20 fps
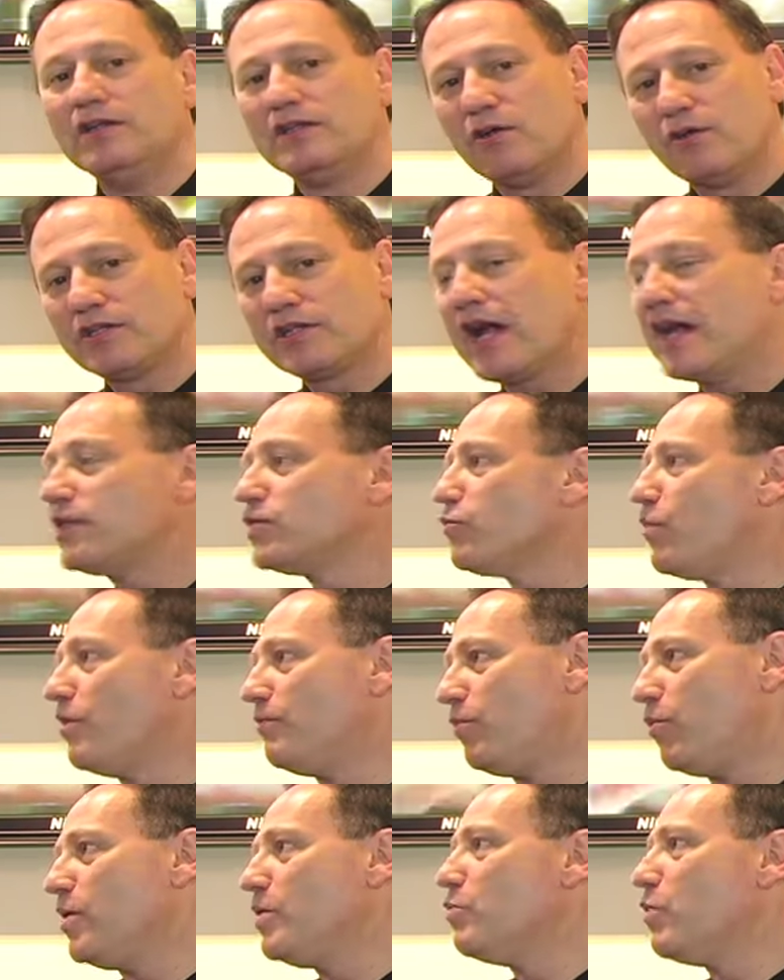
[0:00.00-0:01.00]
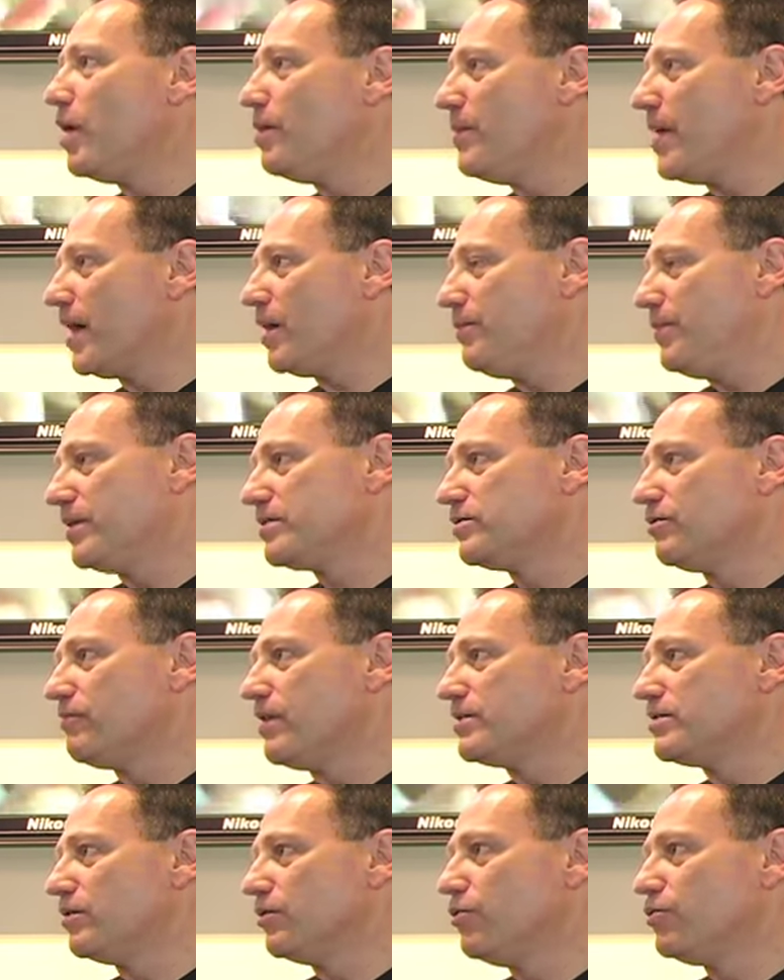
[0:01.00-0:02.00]
So it's got 12.1 megapixel
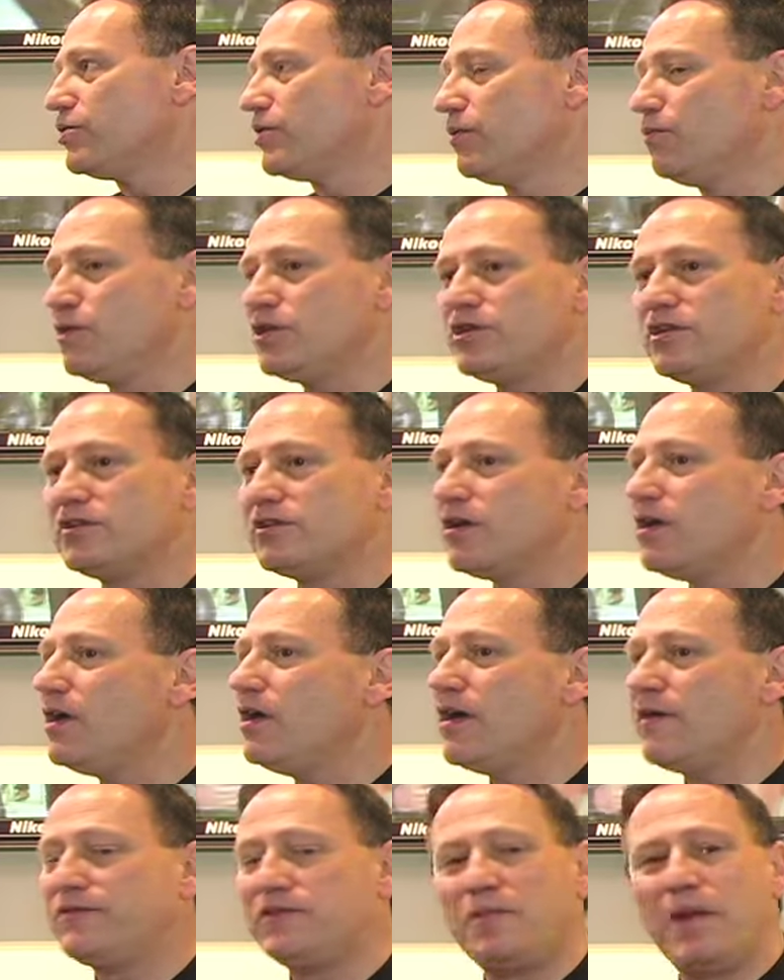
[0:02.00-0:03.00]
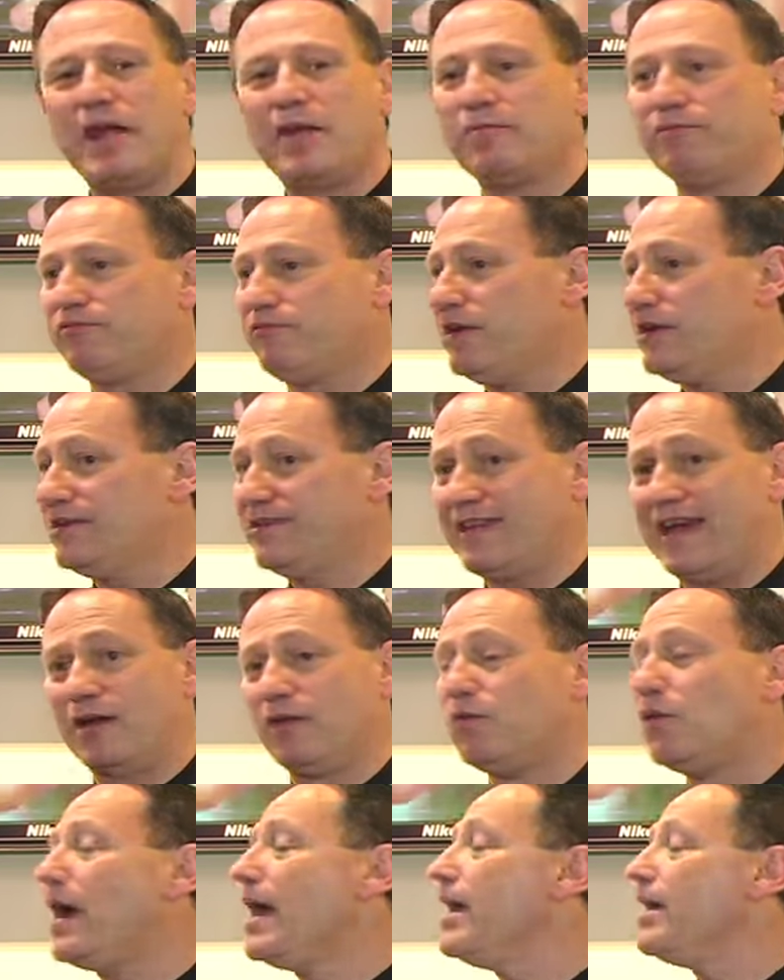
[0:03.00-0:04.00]
resolution, which is good enough to make prints
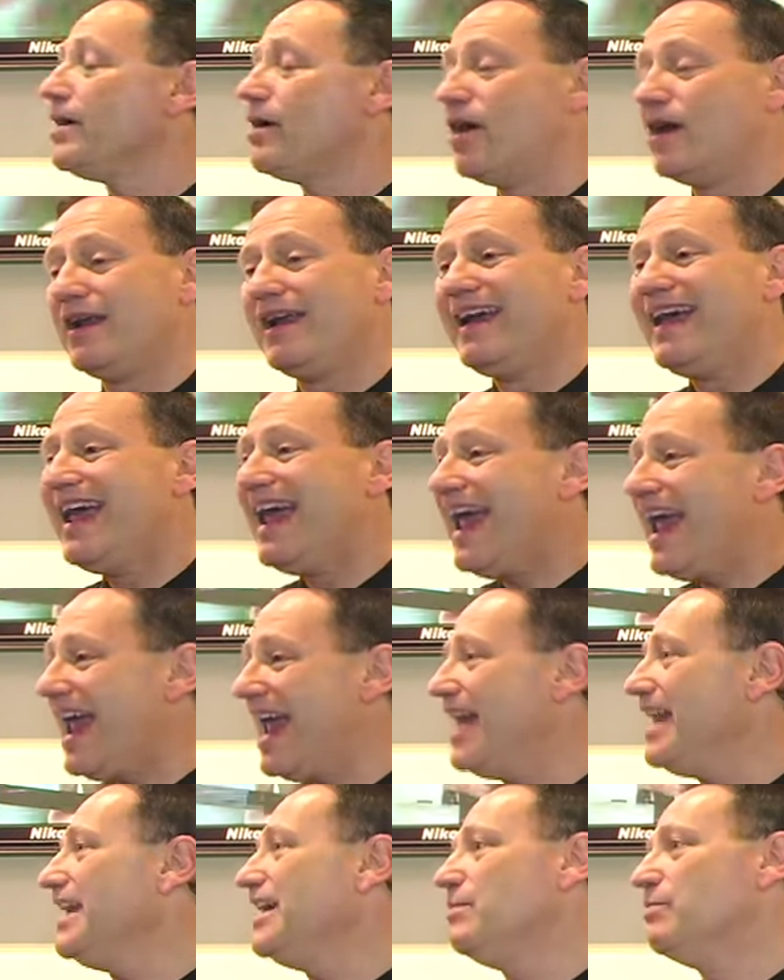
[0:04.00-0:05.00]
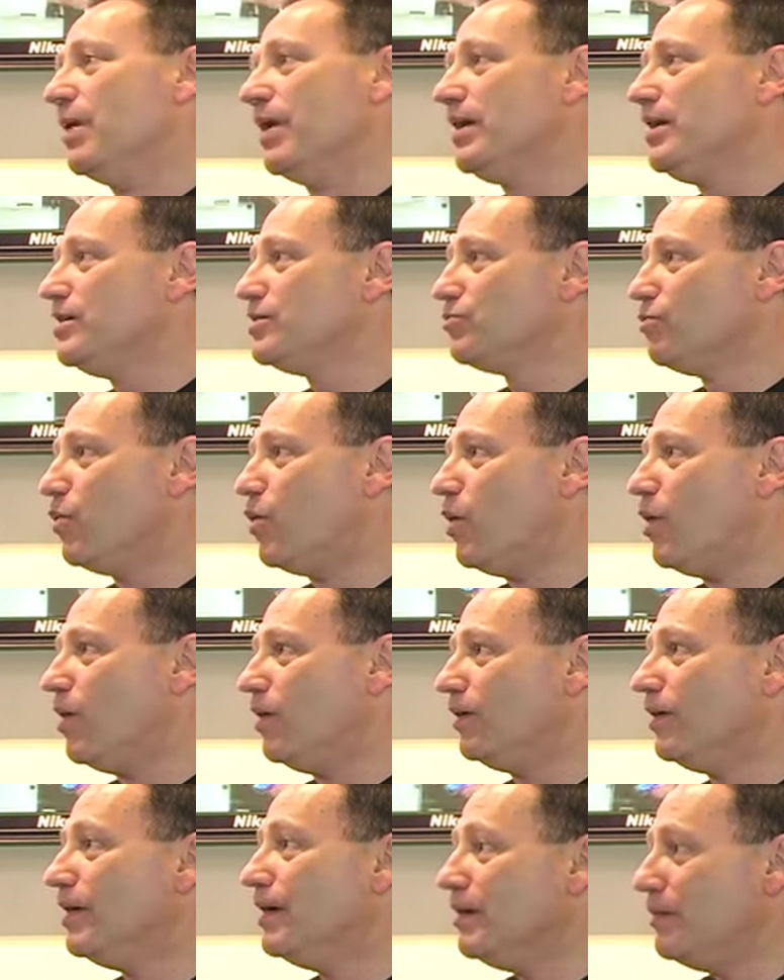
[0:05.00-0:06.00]
that'll hang on anybody's
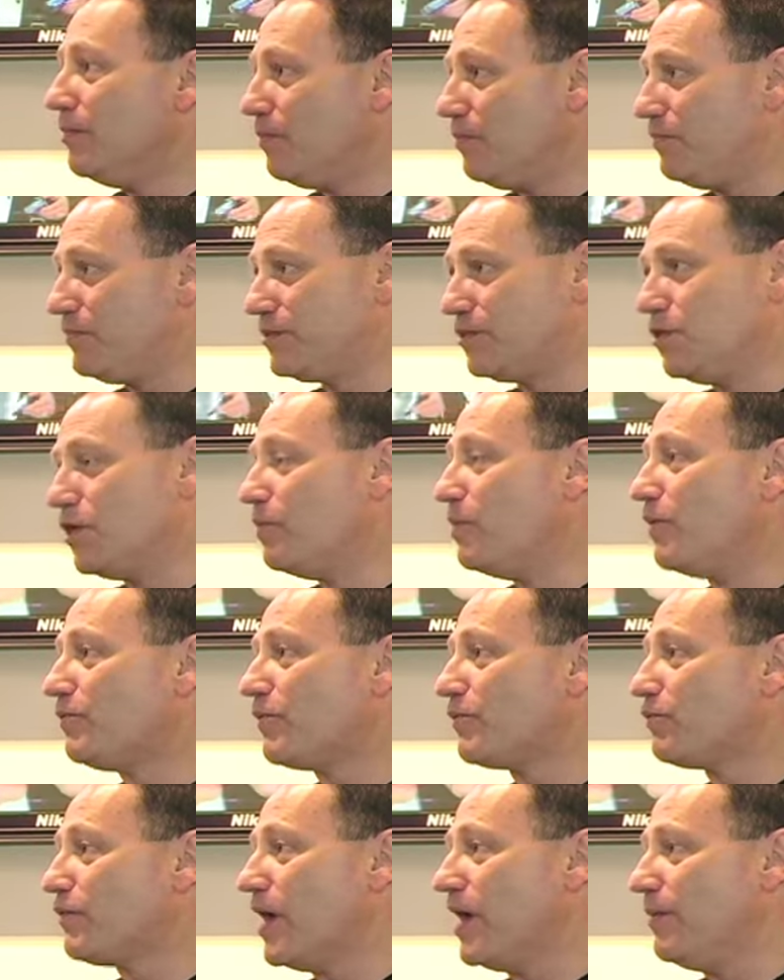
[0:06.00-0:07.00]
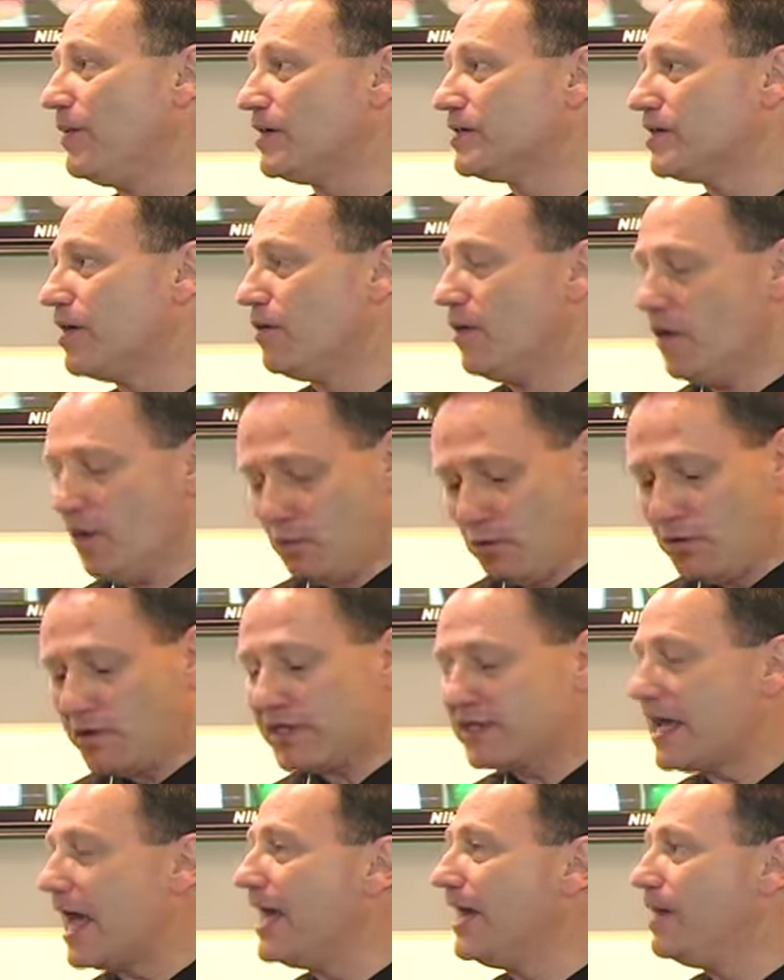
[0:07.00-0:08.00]
wall, suitable for framing. So we're
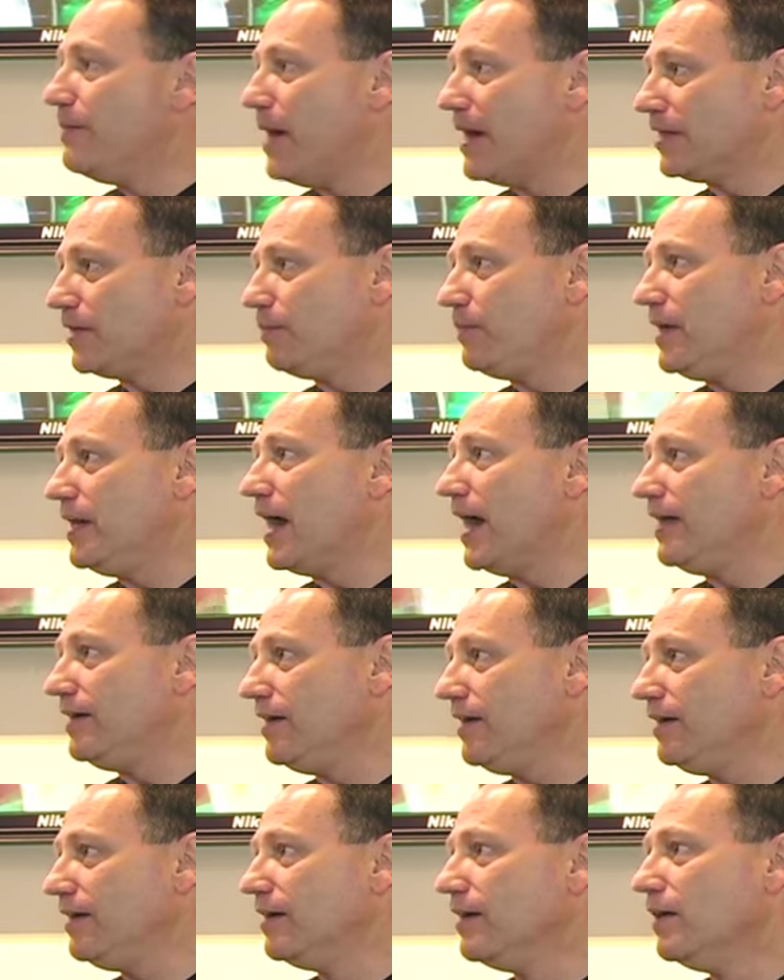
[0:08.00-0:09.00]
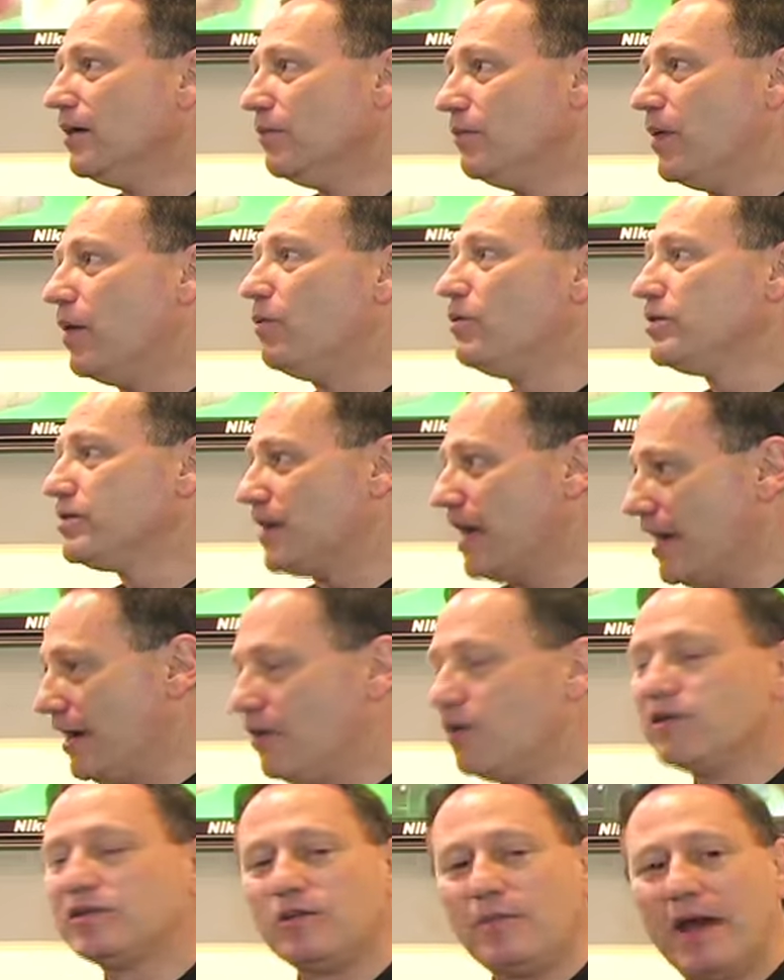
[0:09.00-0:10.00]
excited about the P90, but we're excited
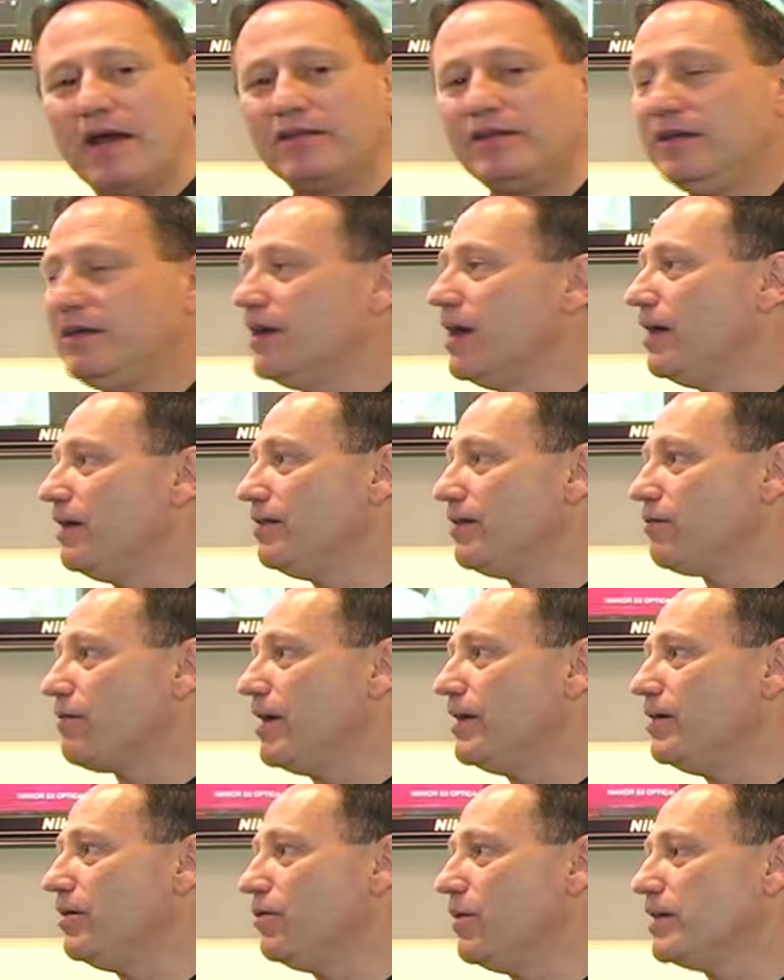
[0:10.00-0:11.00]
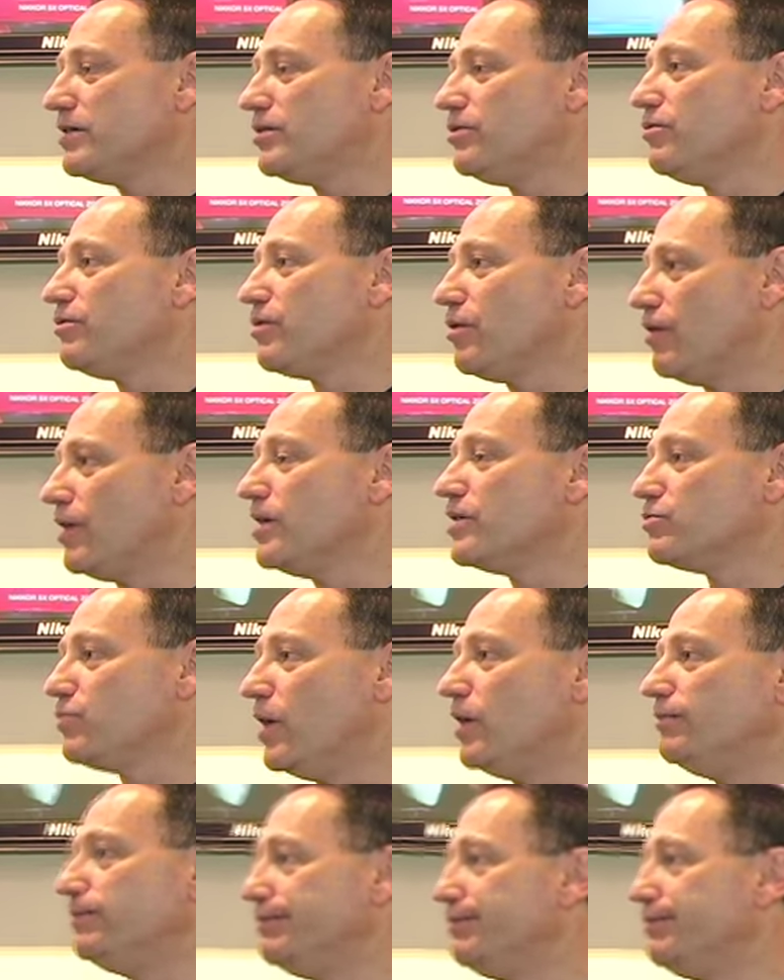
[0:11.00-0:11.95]
also about the great new S230 as well.